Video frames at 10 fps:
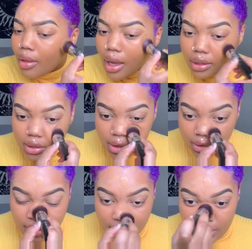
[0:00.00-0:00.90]
I can still
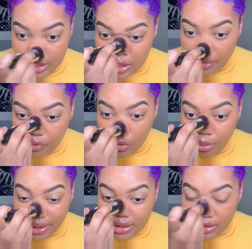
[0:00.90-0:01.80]
see stuff through
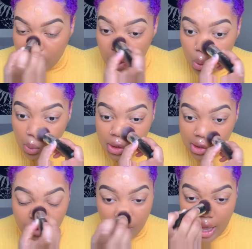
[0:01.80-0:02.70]
my skin, which
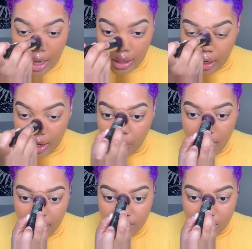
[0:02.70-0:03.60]
is fine. Like, I don't
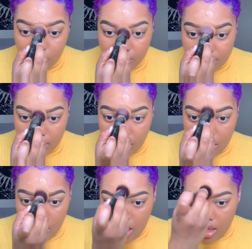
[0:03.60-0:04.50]
have terrible
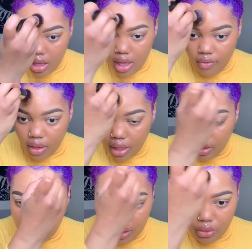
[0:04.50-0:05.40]
skin. Even when I
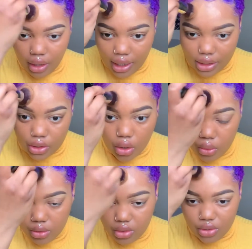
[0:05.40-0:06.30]
think I do, like, I
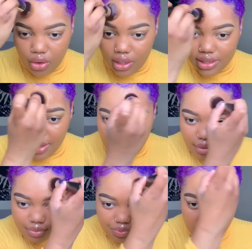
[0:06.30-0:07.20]
don't. So it's
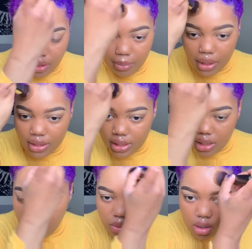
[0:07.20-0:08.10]
not the biggest thing
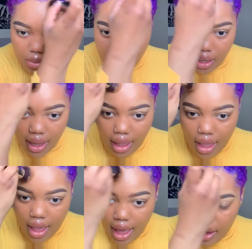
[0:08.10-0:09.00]
in the world, but
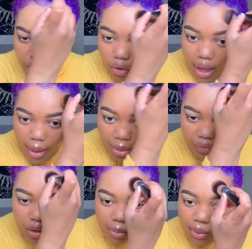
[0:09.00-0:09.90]
I don't know. I
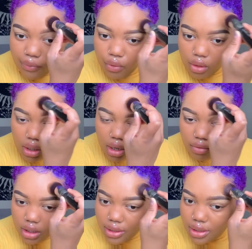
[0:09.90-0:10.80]
prefer a more full
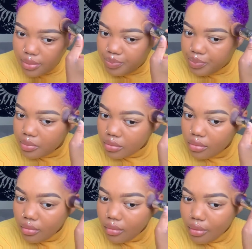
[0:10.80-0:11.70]
coverage
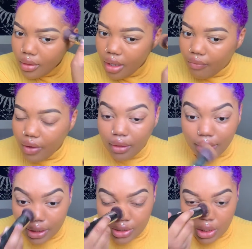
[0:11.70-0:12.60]

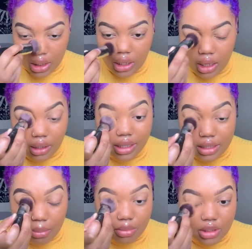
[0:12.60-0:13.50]
foundation unless
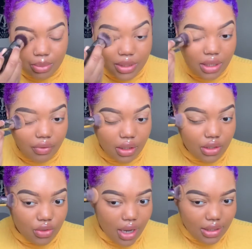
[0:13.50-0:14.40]
I'm specifically
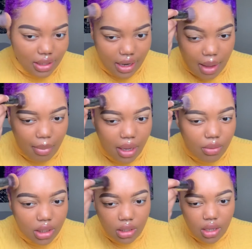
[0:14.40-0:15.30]
trying to not buy
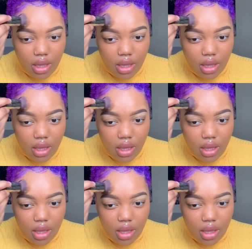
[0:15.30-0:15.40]
one.